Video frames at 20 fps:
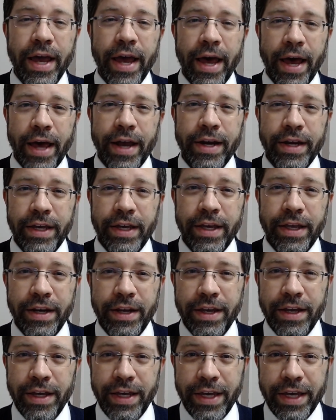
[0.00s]
and
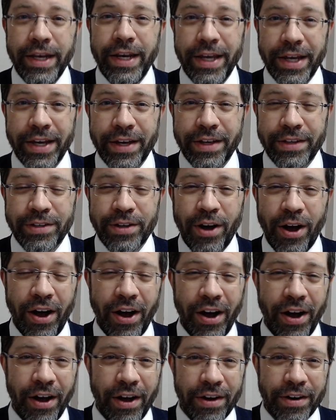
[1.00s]
eating, eating it
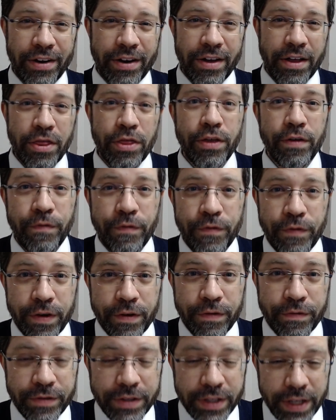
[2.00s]
on the
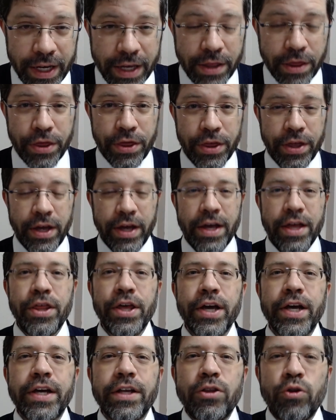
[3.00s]
15th, they
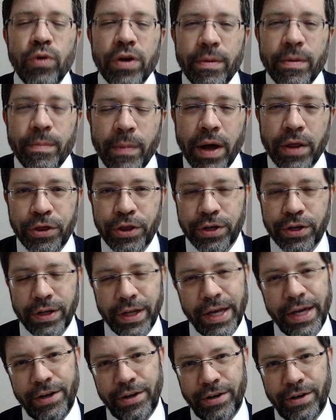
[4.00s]
could do it a month
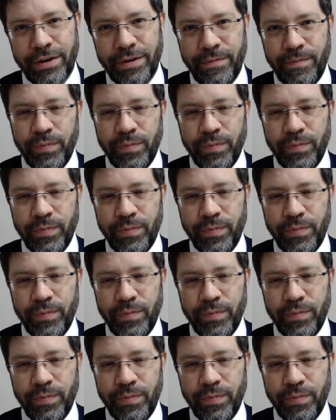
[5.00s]
later.